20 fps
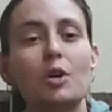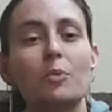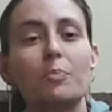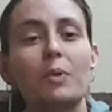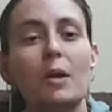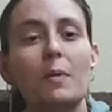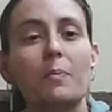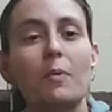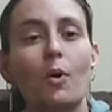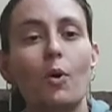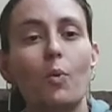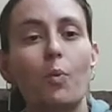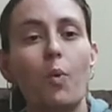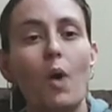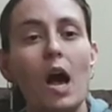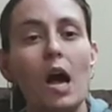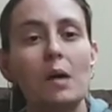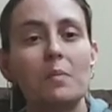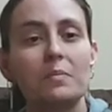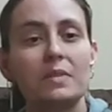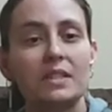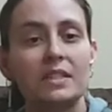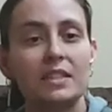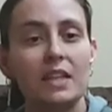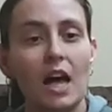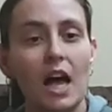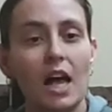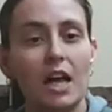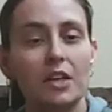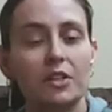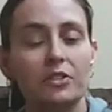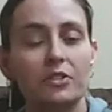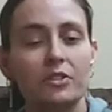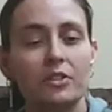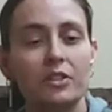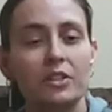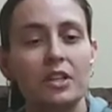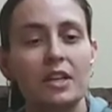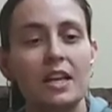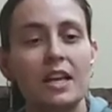people want massage
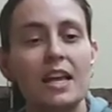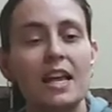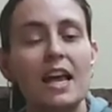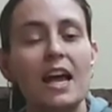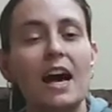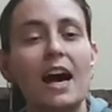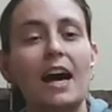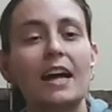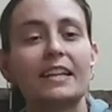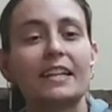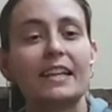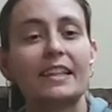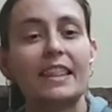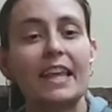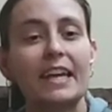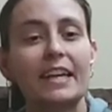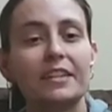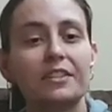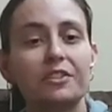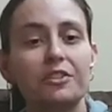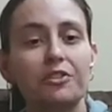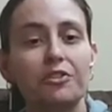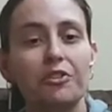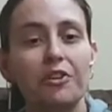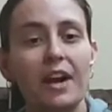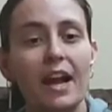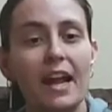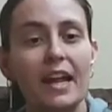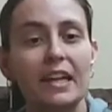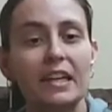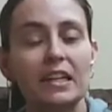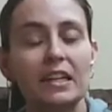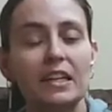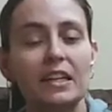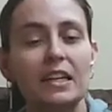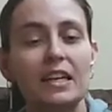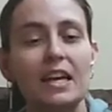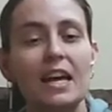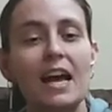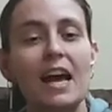and they think it's great
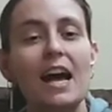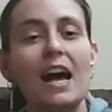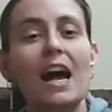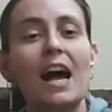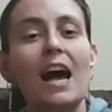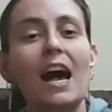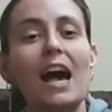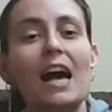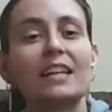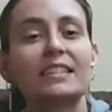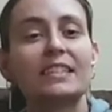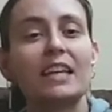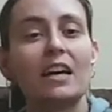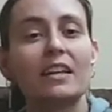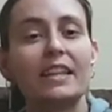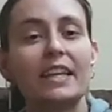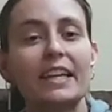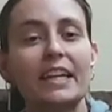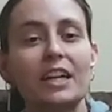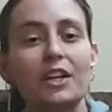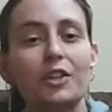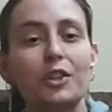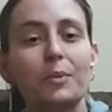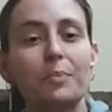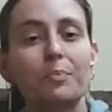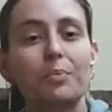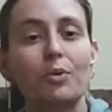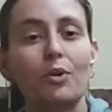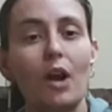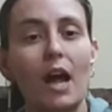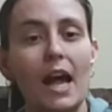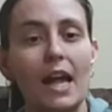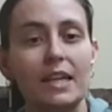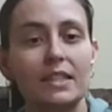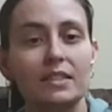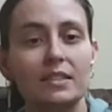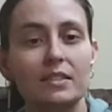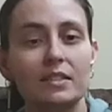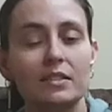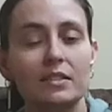until they hear the
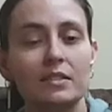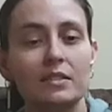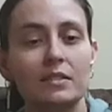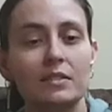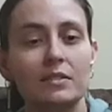price.